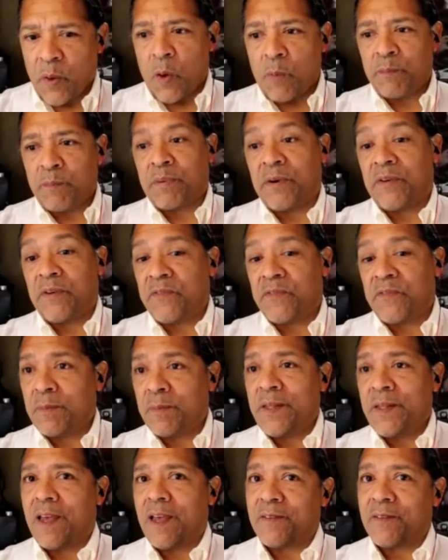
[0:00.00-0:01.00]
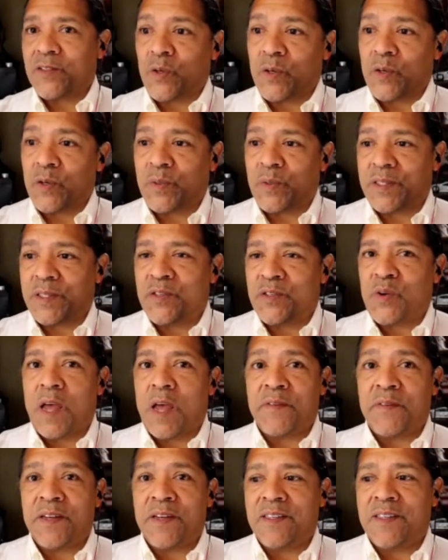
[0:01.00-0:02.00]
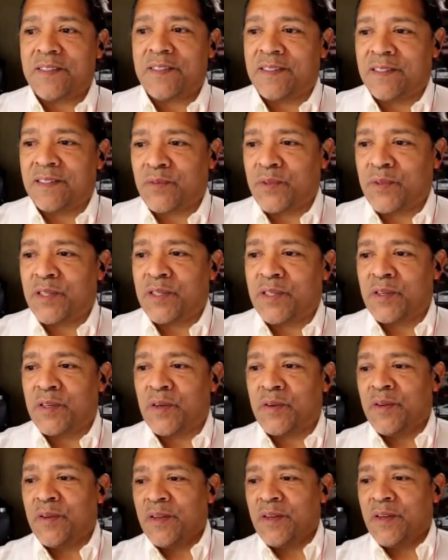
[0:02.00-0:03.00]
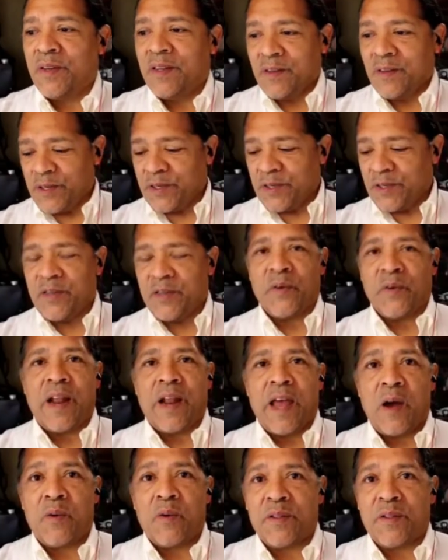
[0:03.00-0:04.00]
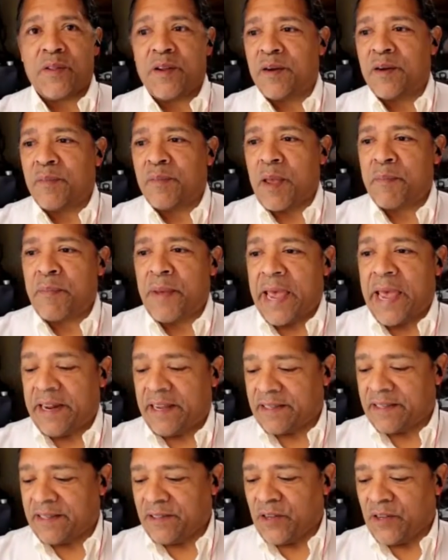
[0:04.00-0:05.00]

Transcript: preferably have it stored within driving distance where you can go an hour there and panic,